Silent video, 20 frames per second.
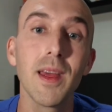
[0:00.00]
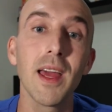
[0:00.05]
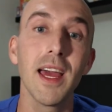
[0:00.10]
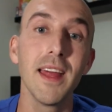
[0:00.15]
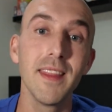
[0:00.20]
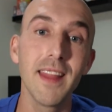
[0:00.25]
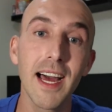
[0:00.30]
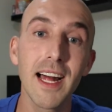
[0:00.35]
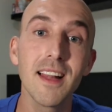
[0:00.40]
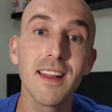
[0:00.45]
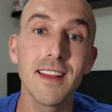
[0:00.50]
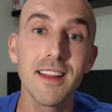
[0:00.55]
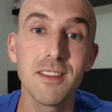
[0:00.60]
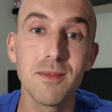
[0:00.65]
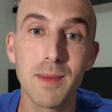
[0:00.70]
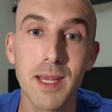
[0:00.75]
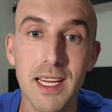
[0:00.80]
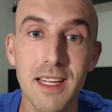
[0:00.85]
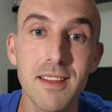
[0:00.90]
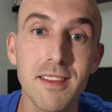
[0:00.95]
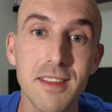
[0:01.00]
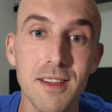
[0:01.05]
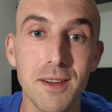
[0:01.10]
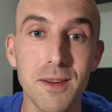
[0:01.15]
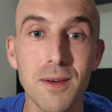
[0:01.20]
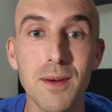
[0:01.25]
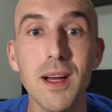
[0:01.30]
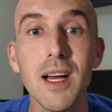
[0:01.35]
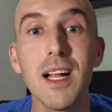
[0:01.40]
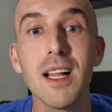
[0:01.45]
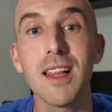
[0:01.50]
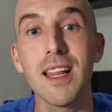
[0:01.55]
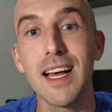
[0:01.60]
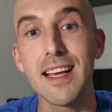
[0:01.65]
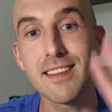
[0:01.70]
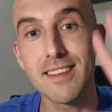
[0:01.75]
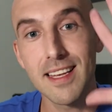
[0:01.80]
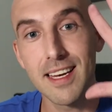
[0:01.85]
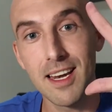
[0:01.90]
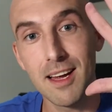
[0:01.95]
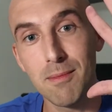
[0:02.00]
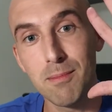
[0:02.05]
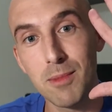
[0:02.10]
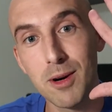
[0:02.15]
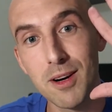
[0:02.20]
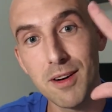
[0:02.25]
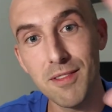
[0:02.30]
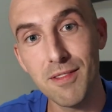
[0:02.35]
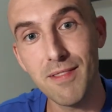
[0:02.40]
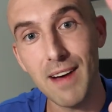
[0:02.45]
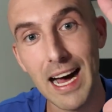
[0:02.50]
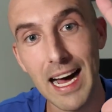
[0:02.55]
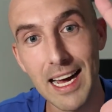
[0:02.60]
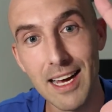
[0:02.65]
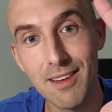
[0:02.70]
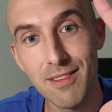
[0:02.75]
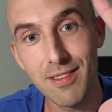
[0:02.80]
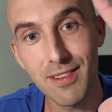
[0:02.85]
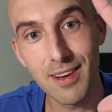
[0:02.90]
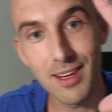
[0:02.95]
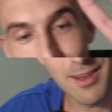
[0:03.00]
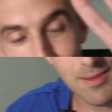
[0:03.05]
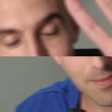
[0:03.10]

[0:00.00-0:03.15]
And that leads me into lesson number 5.